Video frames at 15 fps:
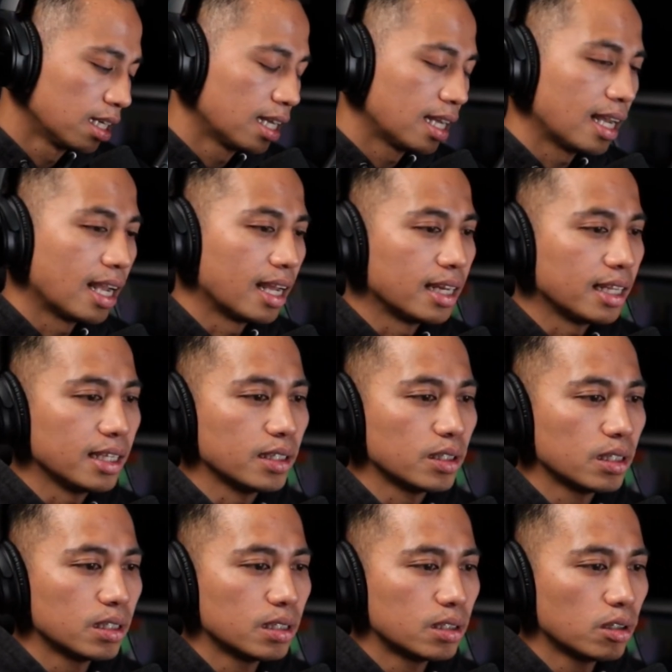And he
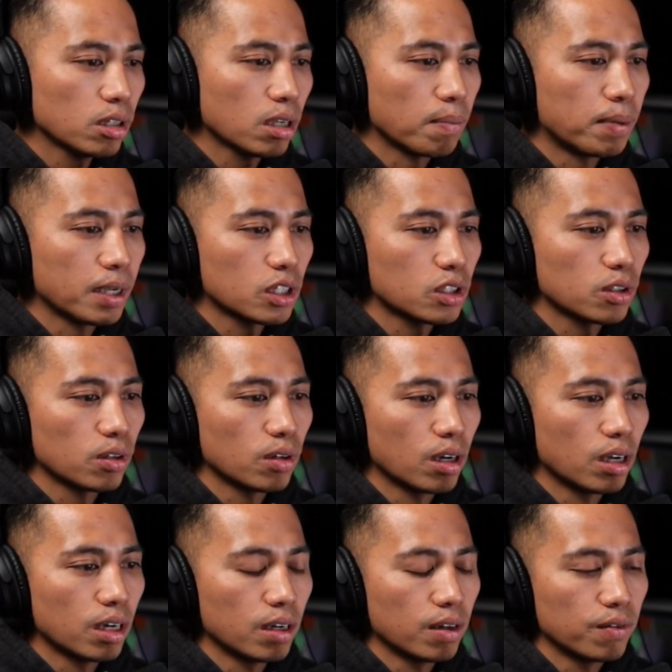took a picture
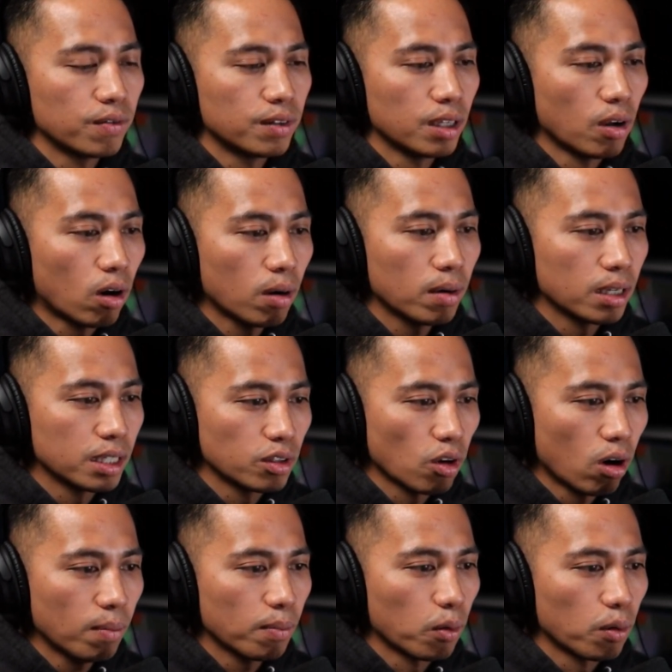of his
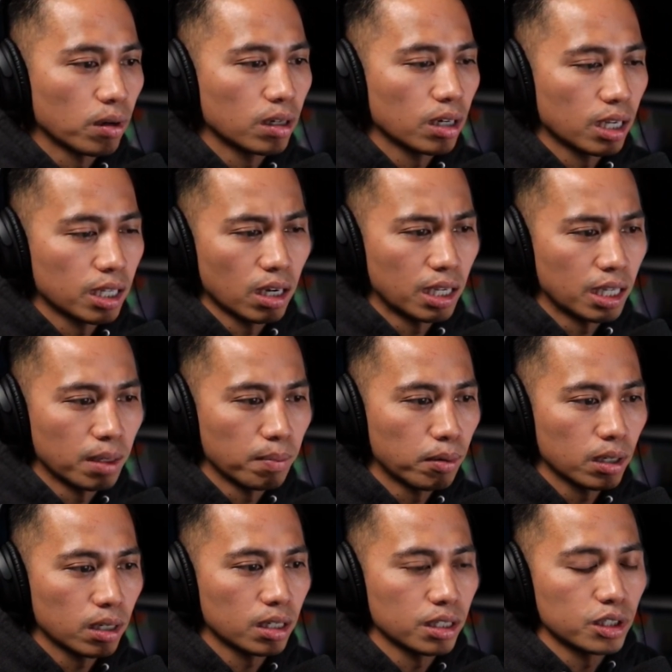arm board and put
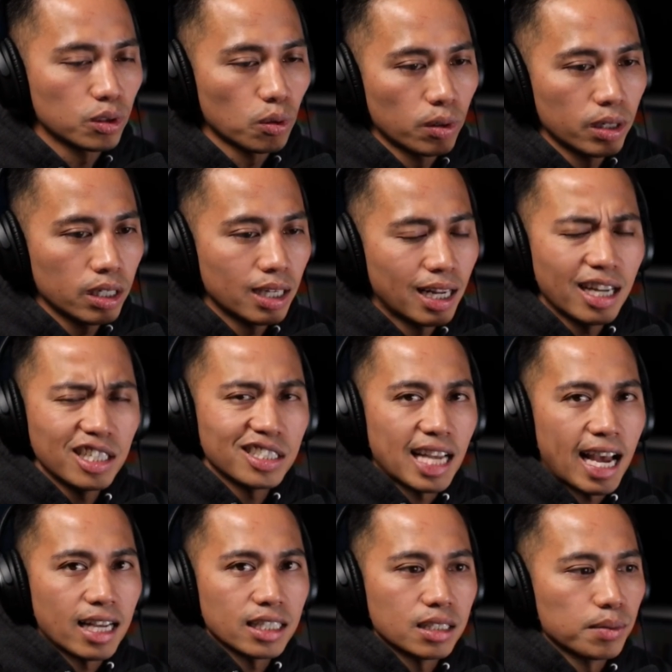it on his story. And I just
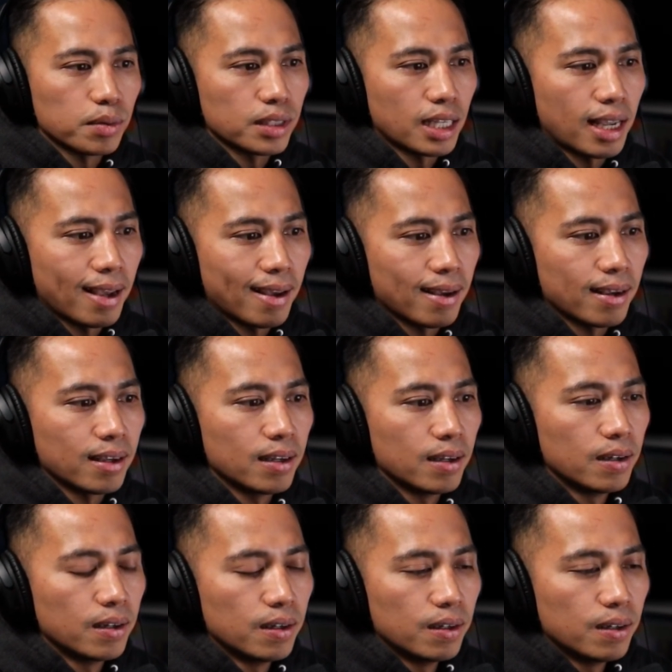asked him, I was like, hey,
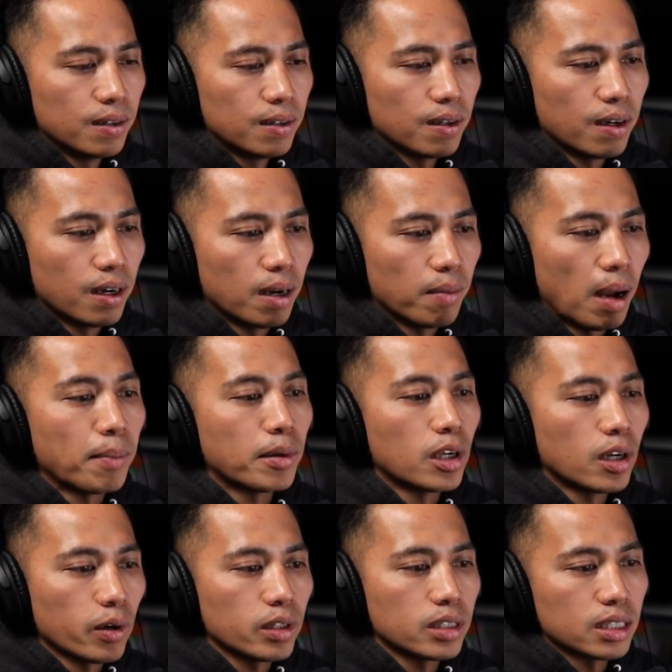I'm
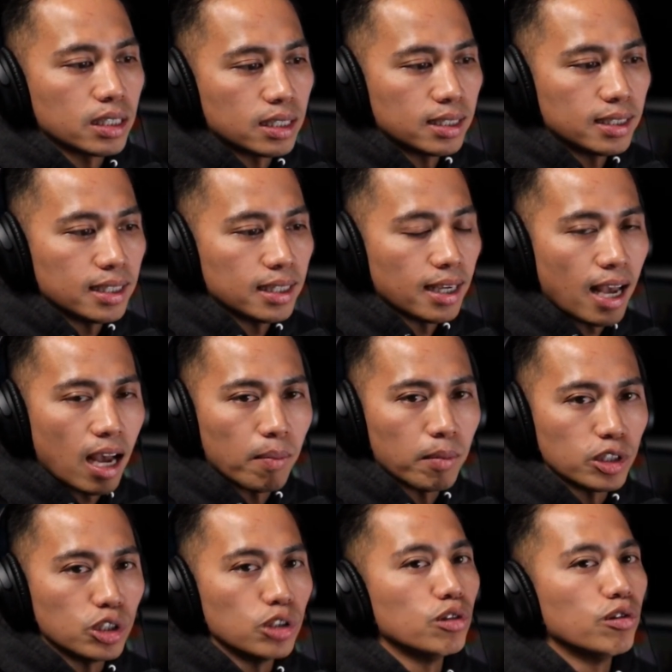curious to see how
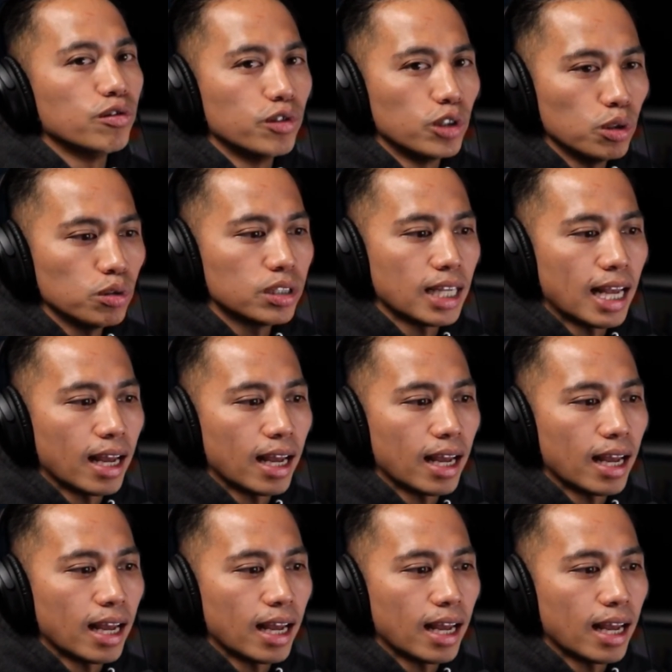much you've used that